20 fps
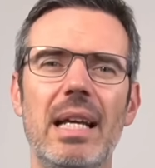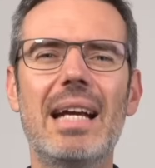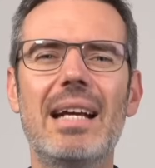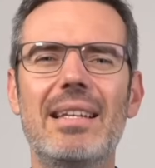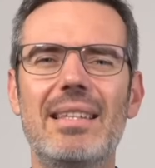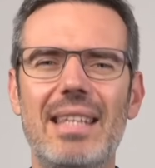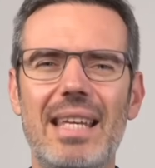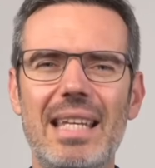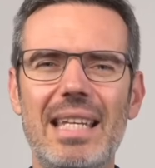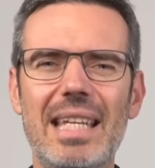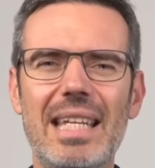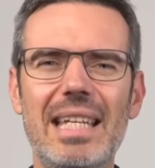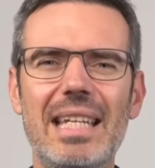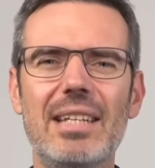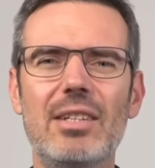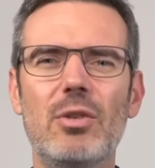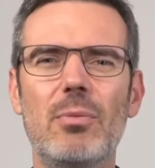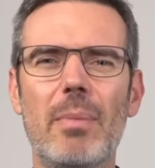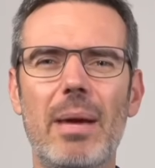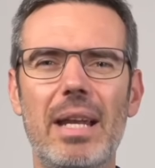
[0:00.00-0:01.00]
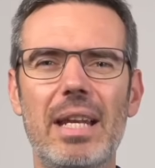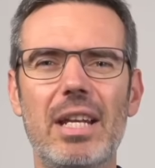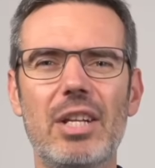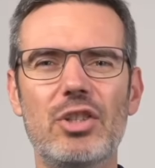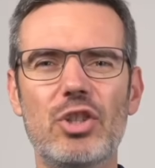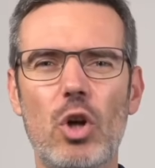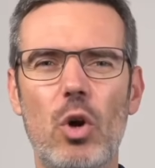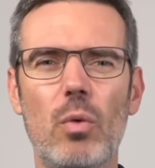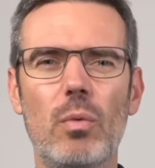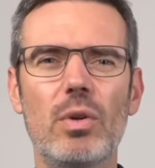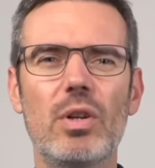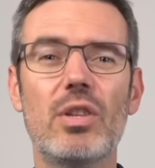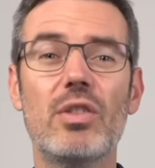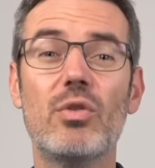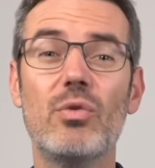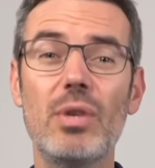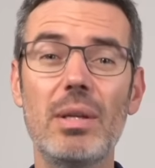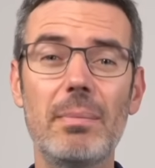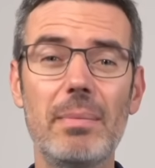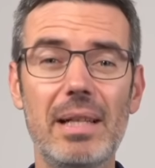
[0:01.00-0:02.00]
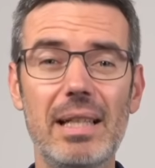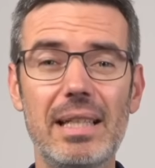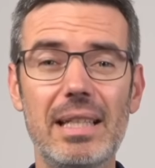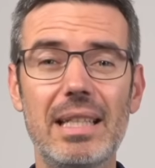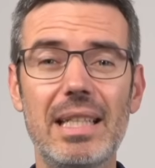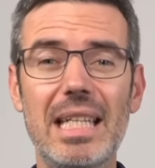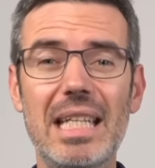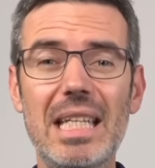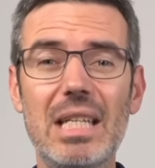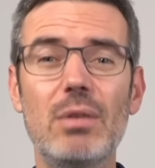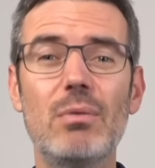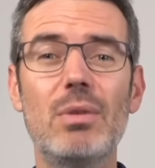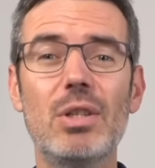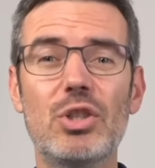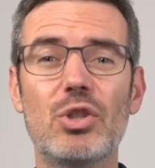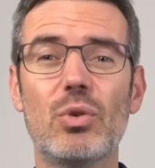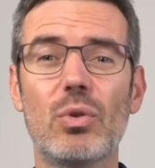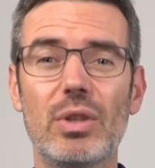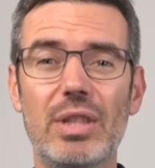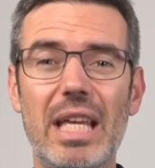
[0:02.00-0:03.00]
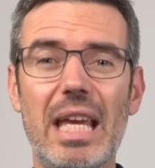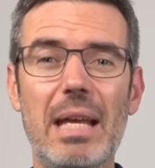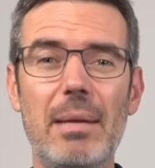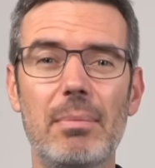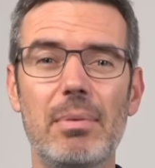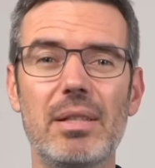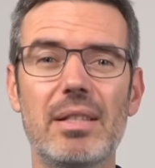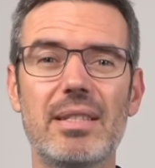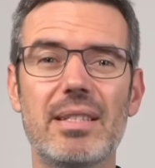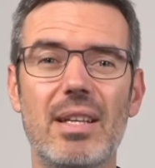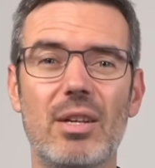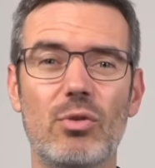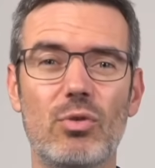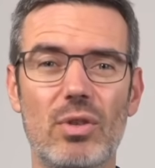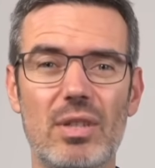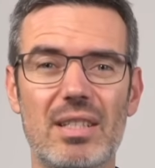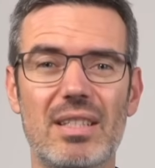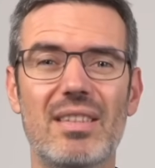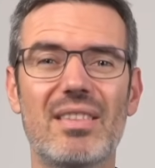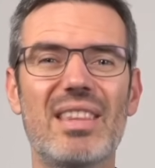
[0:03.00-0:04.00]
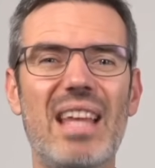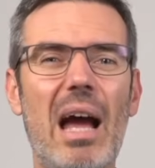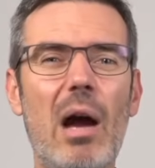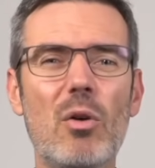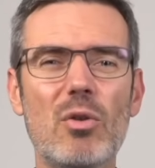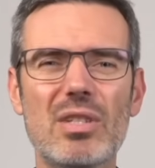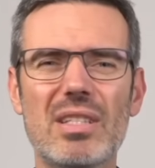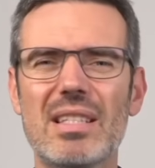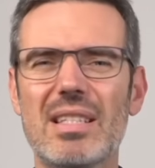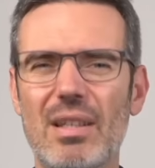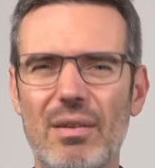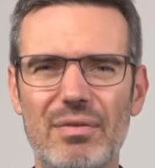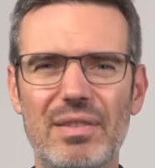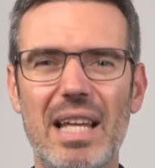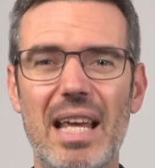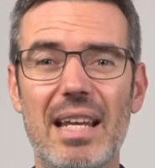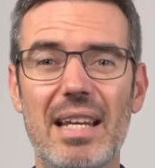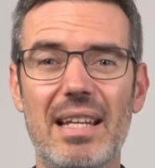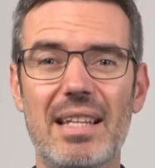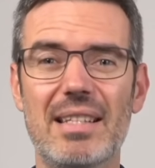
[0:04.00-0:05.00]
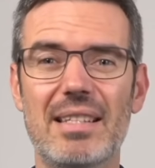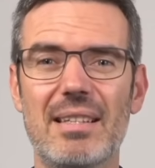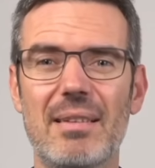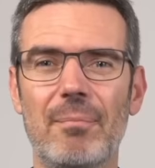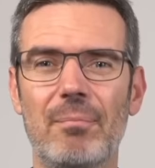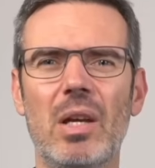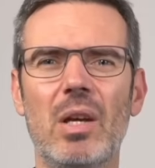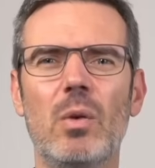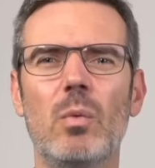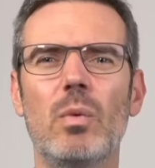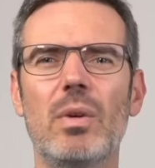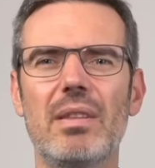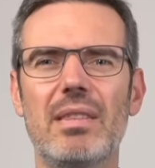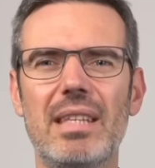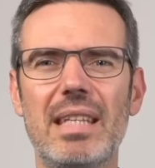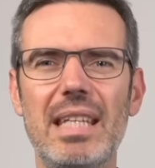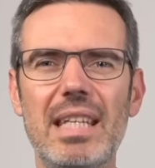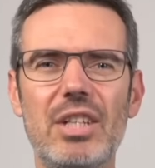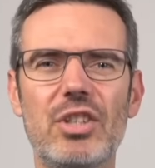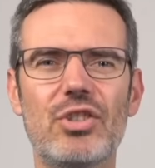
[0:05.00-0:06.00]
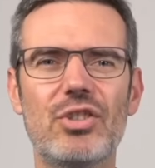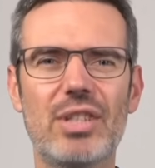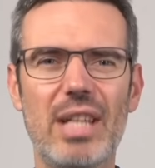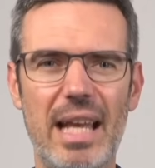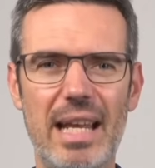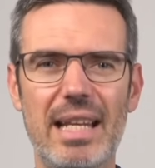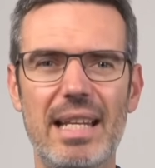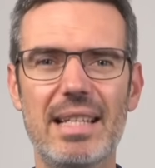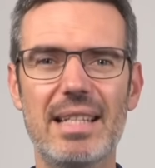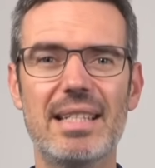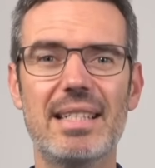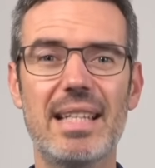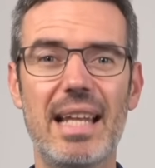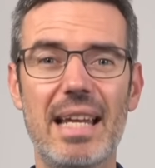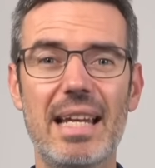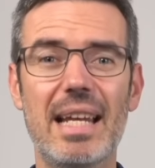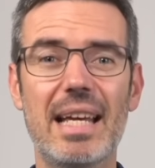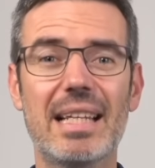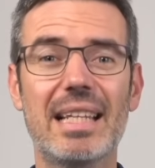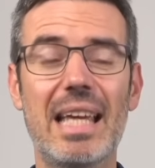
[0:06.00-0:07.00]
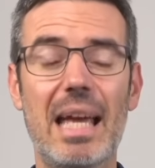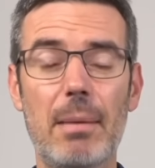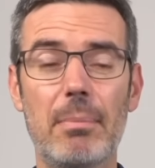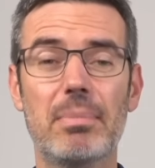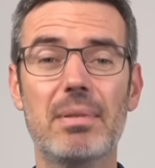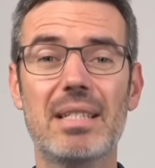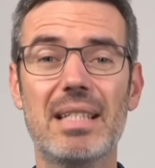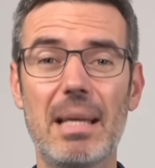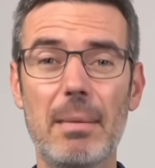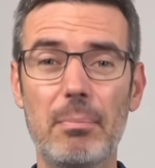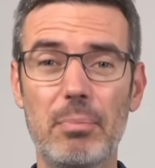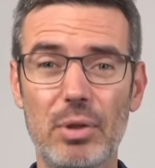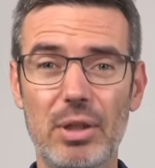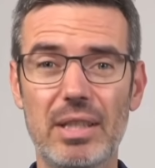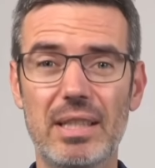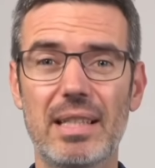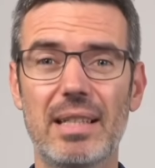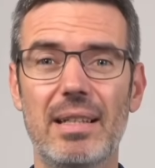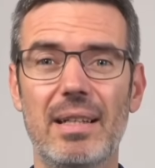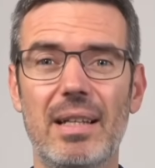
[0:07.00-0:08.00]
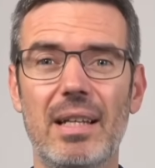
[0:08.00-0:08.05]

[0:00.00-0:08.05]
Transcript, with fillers: They needed to manage over 3 million individual tables across thousands of tenants, with each tenant's data kept separate.